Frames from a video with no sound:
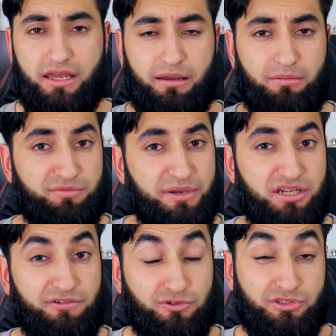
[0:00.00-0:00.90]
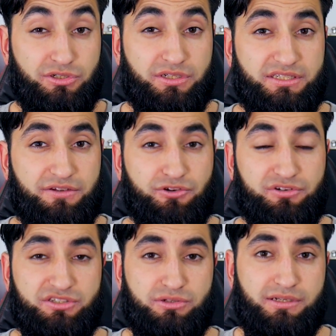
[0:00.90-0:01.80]
um, especially for students, if you're
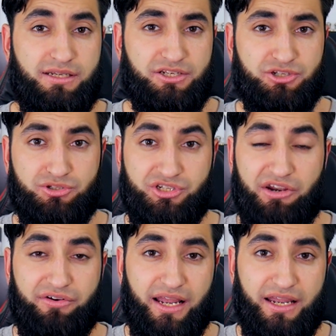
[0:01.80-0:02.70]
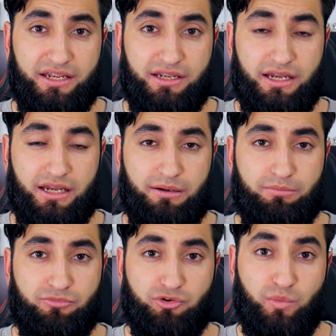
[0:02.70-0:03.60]
a student and you're sharing a
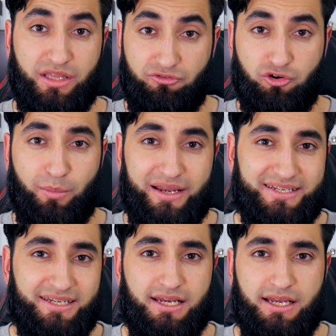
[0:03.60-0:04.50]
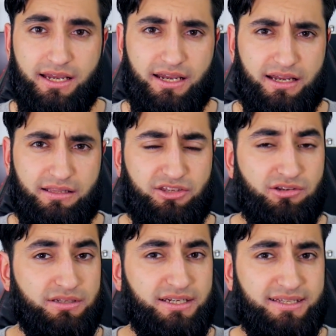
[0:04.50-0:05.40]
um, room with a roommate, and then
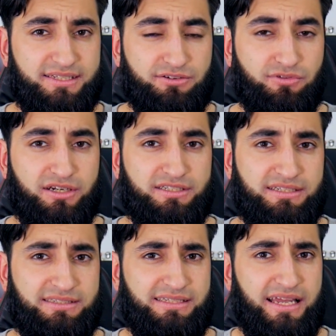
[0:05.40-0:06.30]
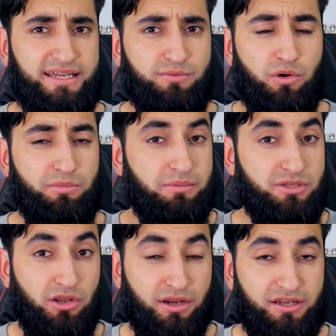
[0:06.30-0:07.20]
you'll need this device as they won't be able
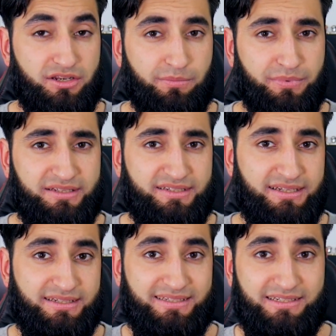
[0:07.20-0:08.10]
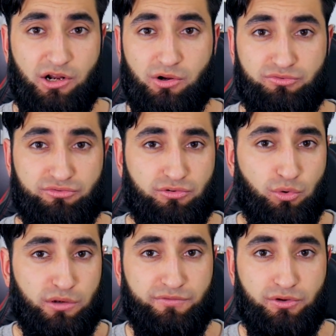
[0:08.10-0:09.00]
to log into your PC and go through
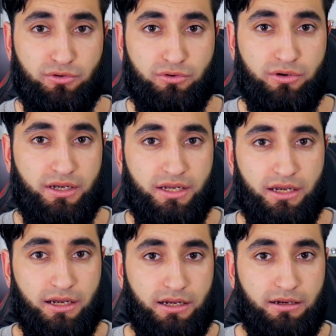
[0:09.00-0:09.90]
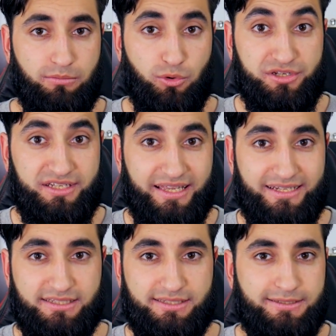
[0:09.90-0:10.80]
all of your um, naughty
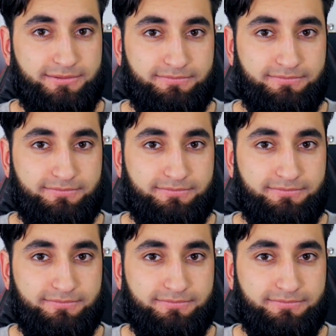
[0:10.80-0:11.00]
things.